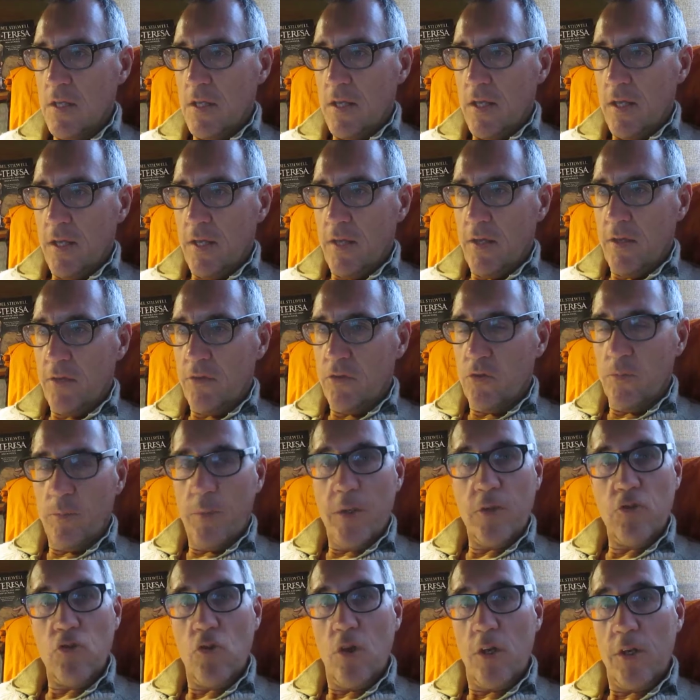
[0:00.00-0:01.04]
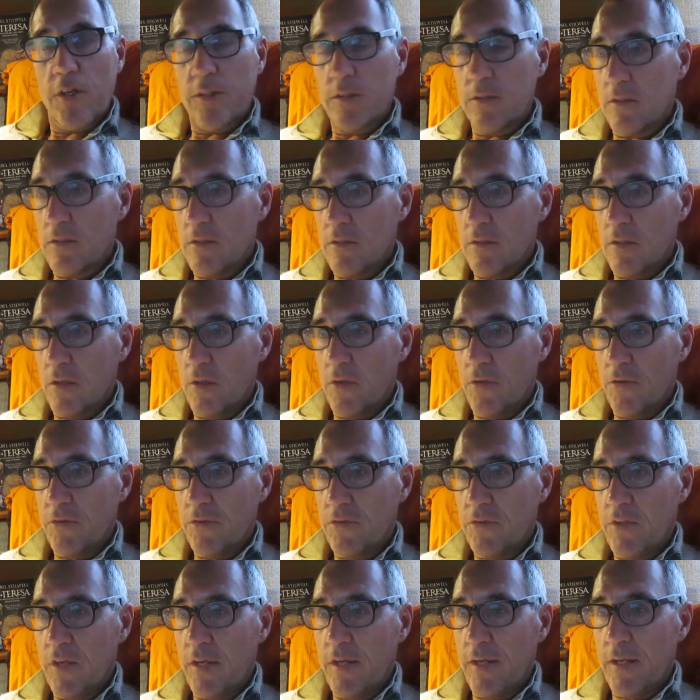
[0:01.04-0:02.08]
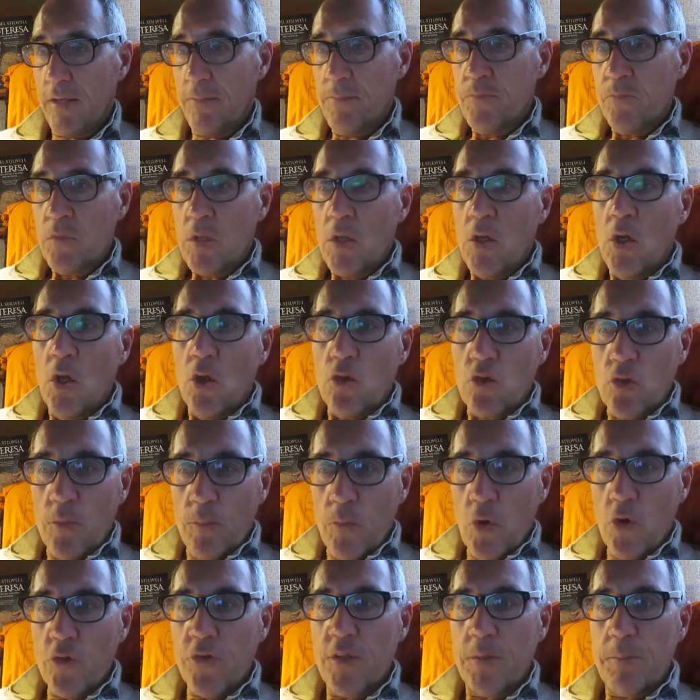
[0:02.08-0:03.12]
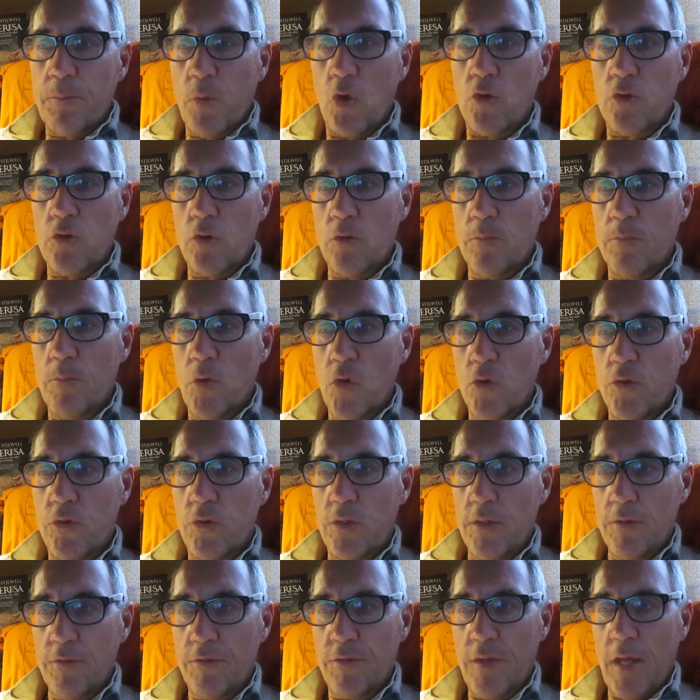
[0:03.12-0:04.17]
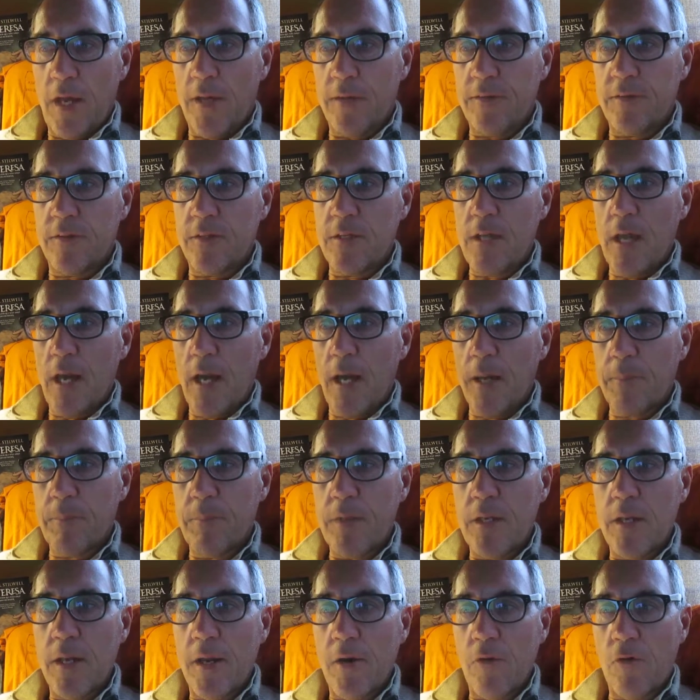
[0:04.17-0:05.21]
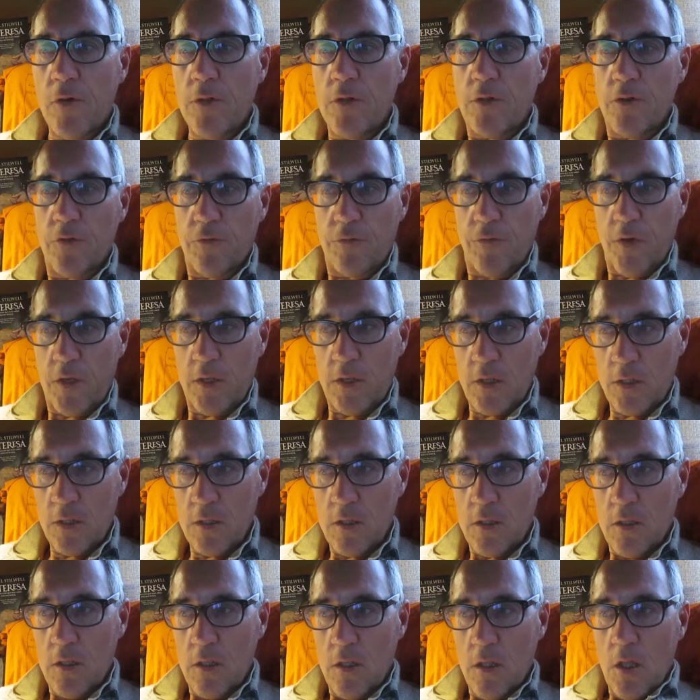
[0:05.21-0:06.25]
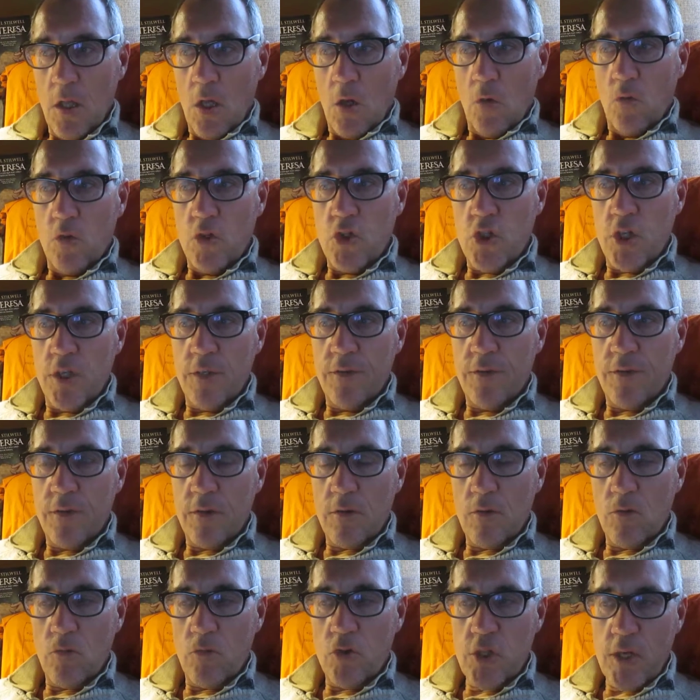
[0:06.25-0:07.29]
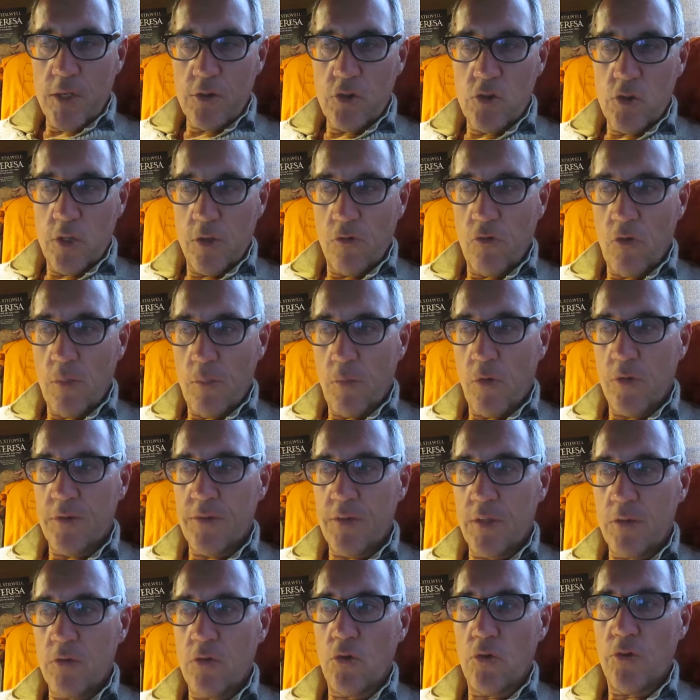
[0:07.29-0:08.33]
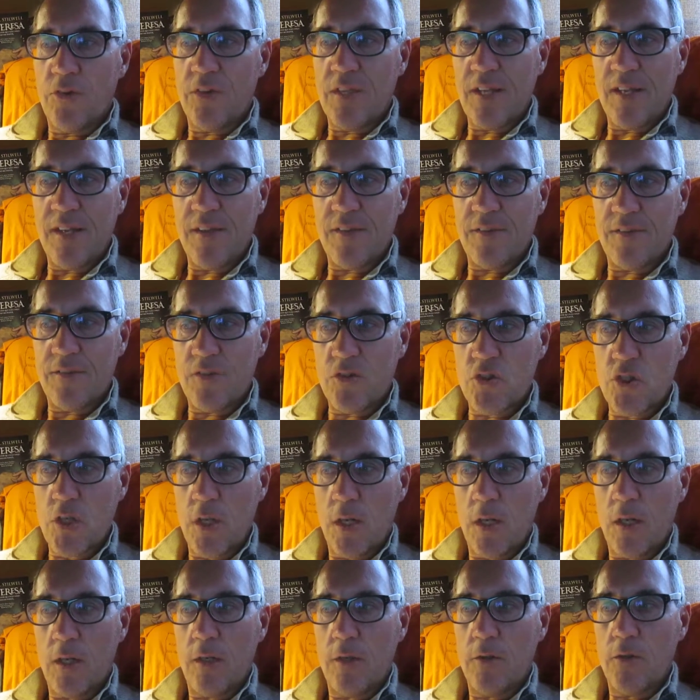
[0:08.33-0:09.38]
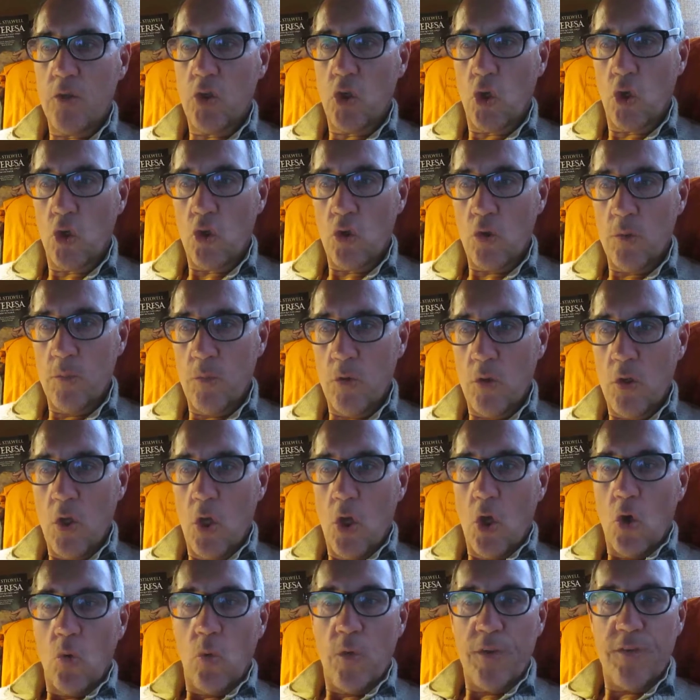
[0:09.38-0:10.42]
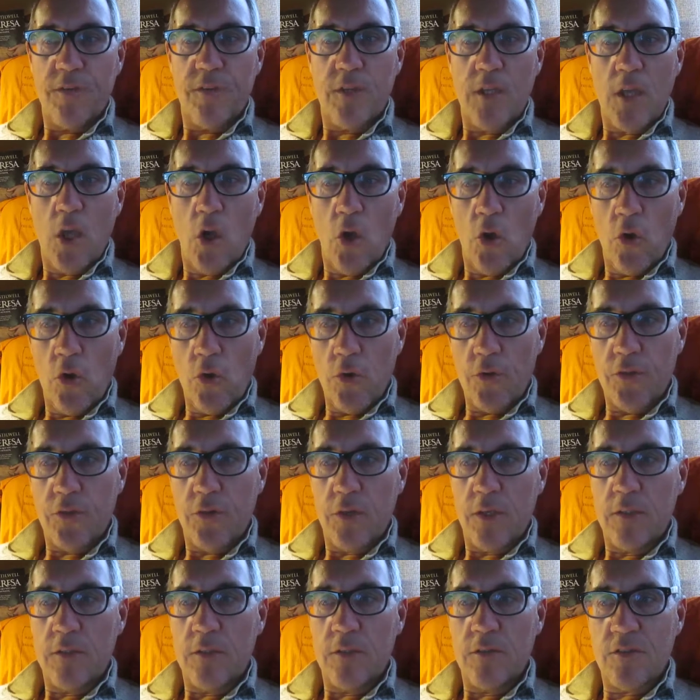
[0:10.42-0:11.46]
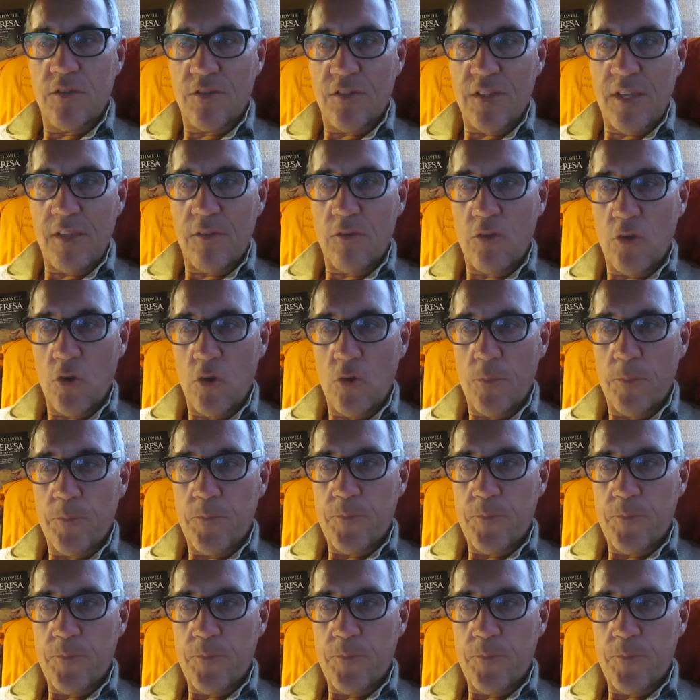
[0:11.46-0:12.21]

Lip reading: the Manueline style. The most important motifs are the armillary sphere, which actually represent the celestial globe with the Earth in its center,